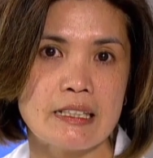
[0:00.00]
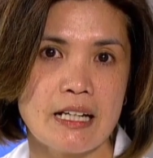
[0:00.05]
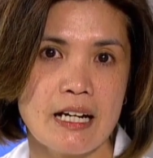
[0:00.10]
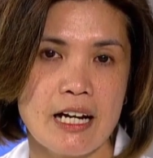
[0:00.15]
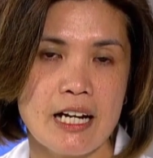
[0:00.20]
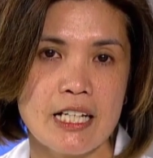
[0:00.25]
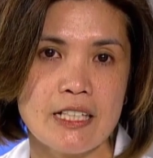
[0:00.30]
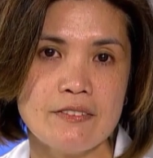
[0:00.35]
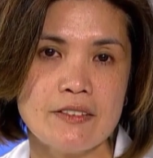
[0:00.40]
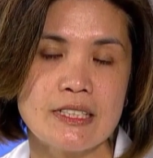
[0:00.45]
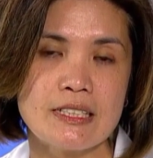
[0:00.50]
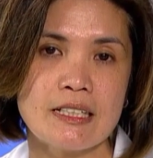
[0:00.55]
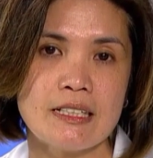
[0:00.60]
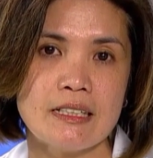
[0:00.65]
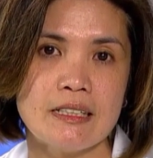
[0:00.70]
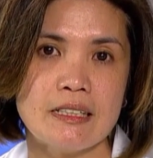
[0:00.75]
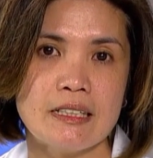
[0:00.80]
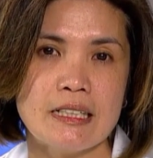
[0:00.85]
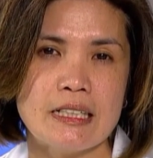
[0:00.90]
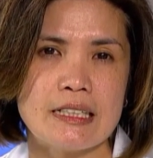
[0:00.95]
lives,
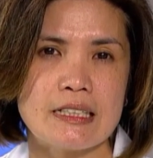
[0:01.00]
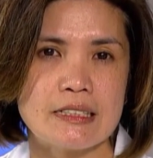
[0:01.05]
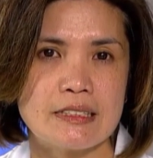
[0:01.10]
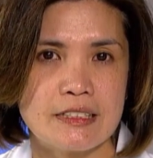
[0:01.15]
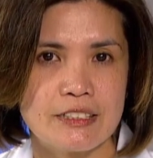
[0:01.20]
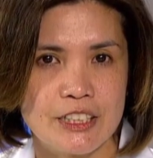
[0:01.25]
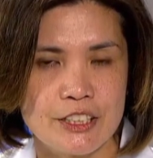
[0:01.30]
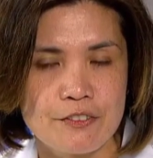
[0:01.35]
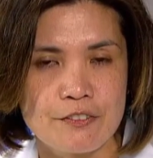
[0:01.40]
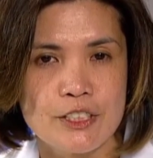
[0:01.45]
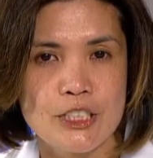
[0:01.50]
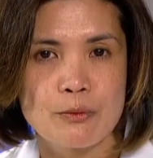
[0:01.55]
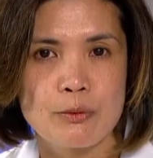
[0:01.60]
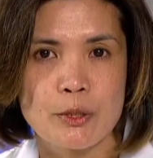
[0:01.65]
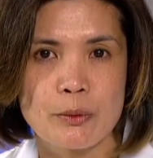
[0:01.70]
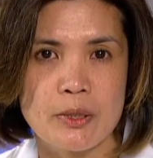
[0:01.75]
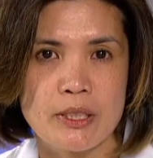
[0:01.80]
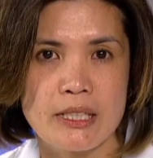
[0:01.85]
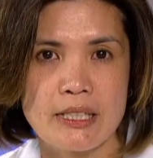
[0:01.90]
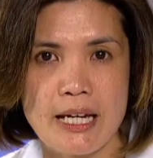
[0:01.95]
it is the difference
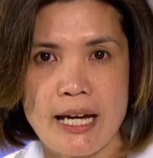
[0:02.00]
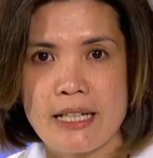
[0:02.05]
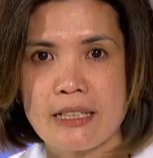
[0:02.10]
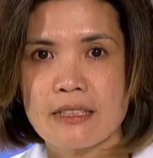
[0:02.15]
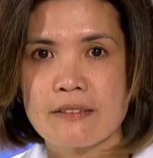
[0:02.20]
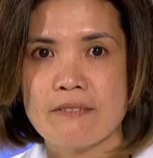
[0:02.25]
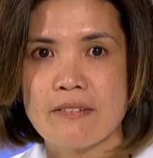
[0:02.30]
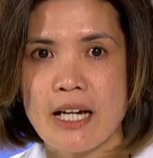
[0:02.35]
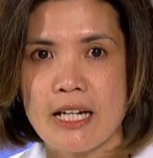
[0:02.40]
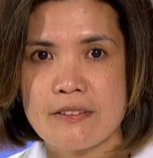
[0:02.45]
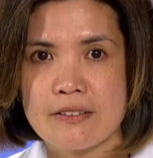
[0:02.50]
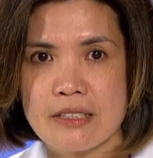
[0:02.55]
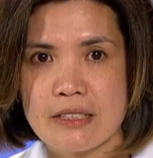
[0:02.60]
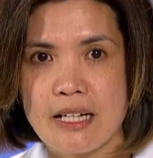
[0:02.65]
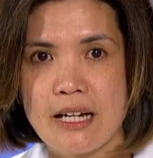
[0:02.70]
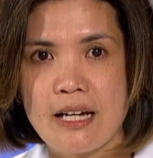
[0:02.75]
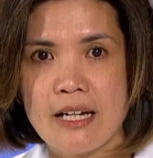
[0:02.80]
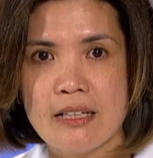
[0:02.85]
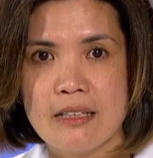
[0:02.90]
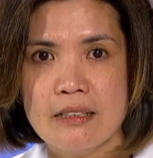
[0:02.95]
between an active
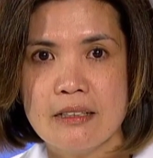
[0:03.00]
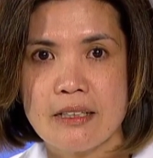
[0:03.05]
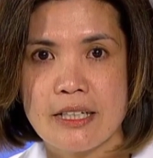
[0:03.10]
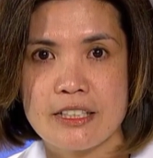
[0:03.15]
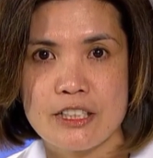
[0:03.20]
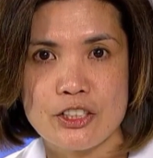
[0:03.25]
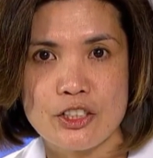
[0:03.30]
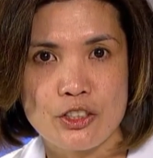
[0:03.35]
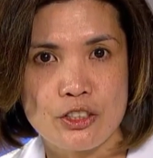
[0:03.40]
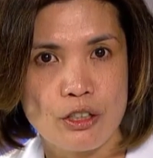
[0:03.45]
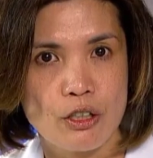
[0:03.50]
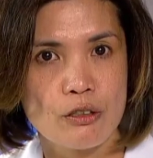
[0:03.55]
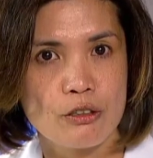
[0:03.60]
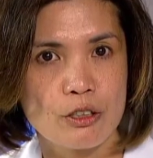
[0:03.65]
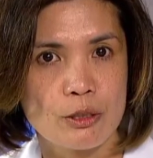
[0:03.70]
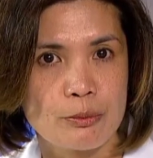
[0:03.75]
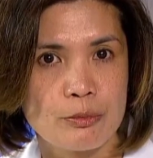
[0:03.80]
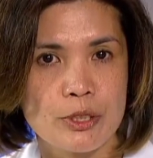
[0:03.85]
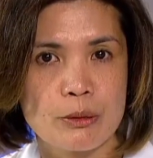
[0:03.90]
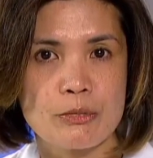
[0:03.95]
lifestyle and a
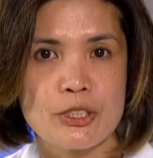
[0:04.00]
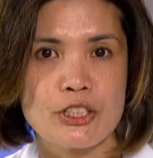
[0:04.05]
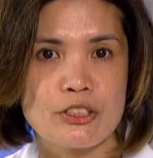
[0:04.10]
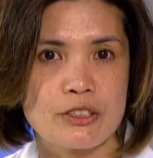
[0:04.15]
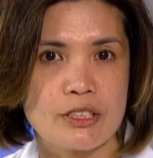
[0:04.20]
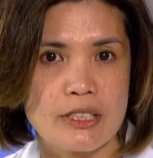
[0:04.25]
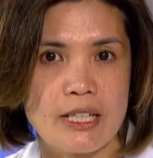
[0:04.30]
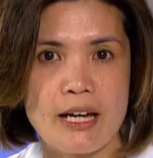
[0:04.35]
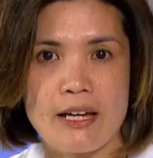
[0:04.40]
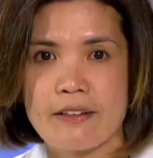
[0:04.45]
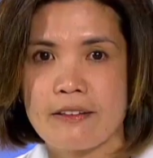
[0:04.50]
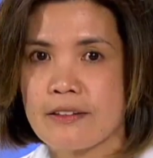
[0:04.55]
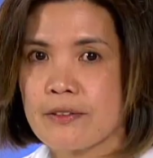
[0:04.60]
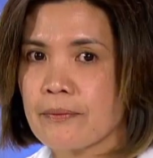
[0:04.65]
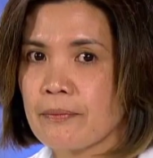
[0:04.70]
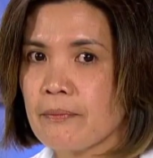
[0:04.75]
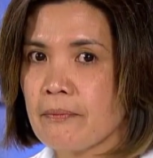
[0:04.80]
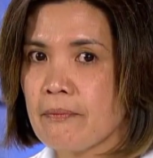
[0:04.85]
stroke or premature death.